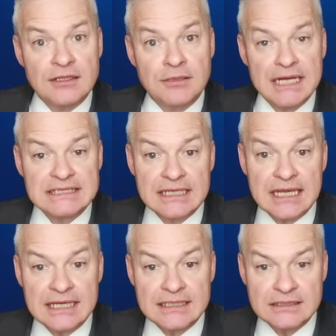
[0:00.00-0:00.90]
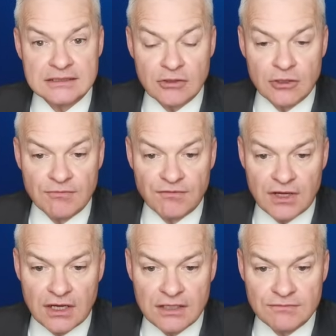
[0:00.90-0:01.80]
The best lane is column
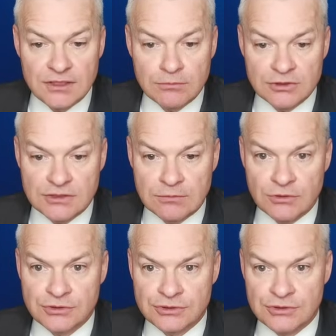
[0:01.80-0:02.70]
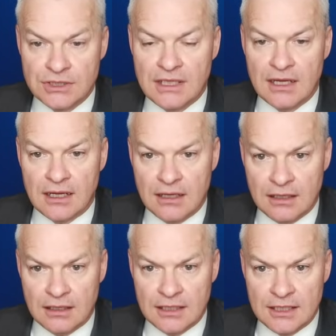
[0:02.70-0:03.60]
5, double double through the
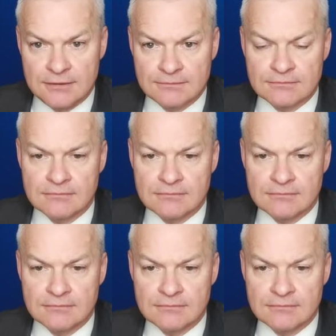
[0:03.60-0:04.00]
I.